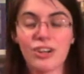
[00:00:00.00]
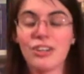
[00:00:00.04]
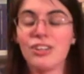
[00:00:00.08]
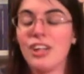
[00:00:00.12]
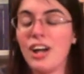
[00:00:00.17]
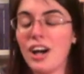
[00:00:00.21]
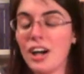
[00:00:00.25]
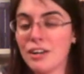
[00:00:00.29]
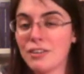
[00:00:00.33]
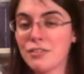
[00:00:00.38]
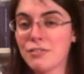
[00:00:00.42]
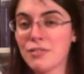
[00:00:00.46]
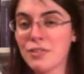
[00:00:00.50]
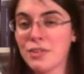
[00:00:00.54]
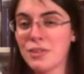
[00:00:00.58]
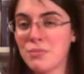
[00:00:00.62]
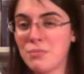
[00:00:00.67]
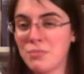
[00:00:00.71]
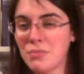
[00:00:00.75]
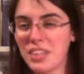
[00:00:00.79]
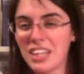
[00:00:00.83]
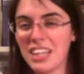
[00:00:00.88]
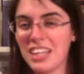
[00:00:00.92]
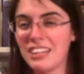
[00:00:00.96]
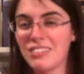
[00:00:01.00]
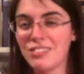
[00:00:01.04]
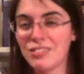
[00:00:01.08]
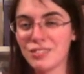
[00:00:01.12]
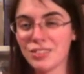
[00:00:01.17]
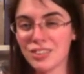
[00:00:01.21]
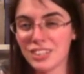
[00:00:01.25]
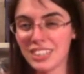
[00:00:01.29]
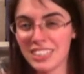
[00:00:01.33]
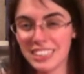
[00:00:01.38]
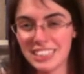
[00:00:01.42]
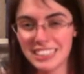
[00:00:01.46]
a lot of them that
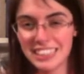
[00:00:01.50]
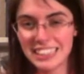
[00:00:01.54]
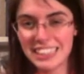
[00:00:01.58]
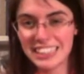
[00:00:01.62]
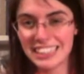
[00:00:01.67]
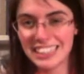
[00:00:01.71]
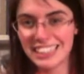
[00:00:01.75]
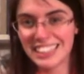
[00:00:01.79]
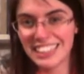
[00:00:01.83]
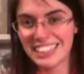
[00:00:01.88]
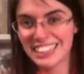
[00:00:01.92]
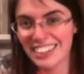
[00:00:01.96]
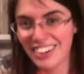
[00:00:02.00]
really